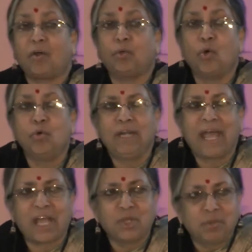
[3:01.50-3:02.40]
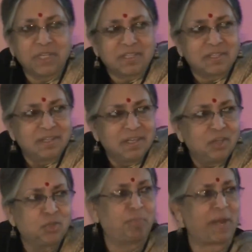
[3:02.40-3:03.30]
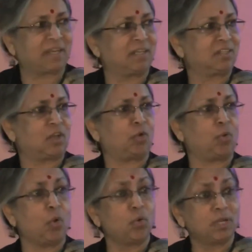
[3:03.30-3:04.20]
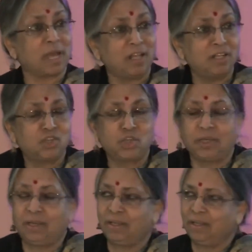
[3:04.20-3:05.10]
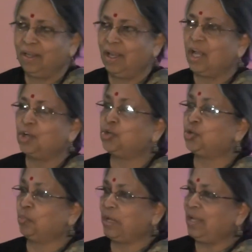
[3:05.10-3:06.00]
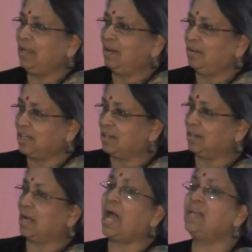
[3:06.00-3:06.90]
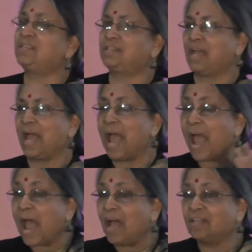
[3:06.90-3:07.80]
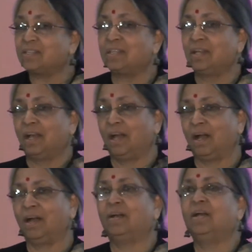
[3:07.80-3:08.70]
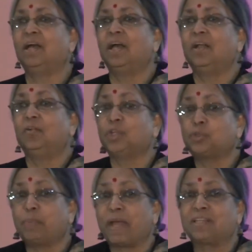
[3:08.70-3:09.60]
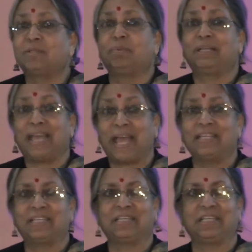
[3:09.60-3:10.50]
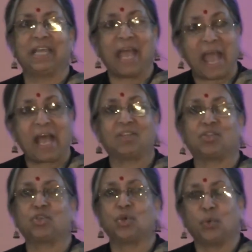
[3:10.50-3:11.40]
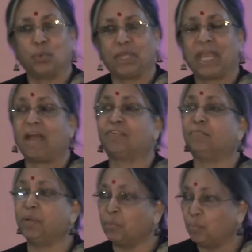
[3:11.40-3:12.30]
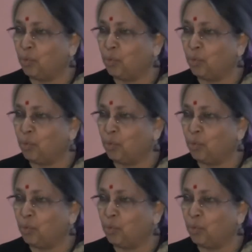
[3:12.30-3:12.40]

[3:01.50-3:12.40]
our own language, to practice our own culture, to be recognized as a respectable entity as we have been